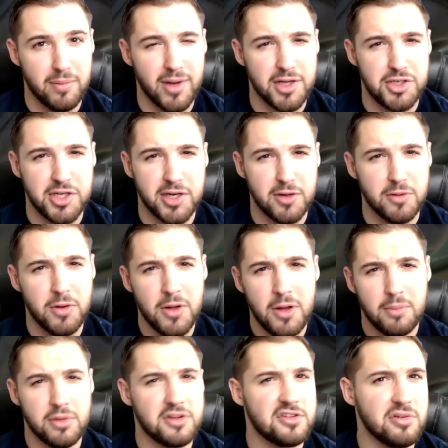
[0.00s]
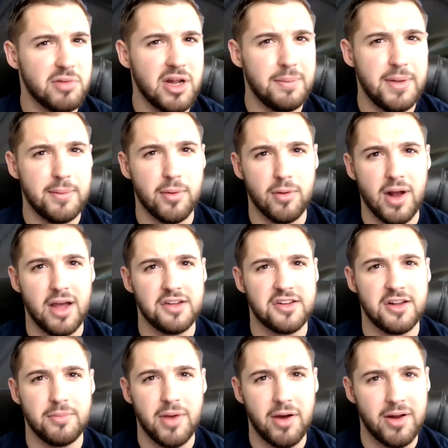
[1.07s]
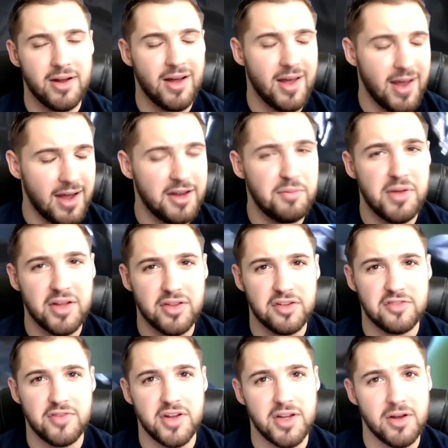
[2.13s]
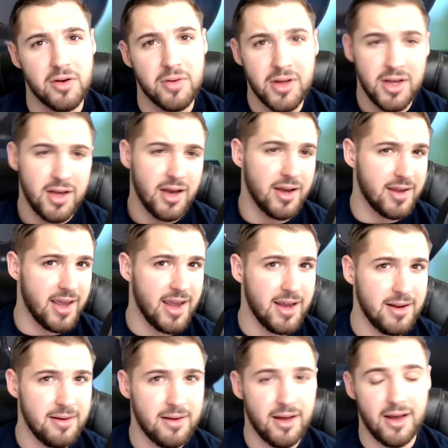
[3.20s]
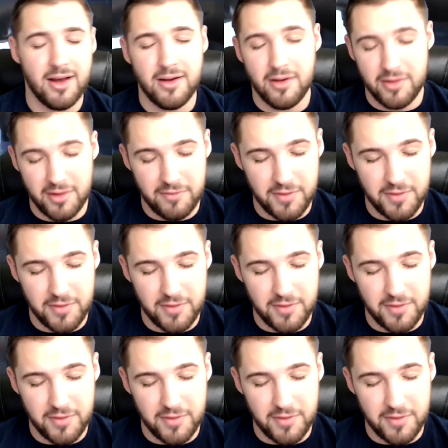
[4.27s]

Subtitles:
my channel, but so many people were asking about it, I had to make this video. Again, if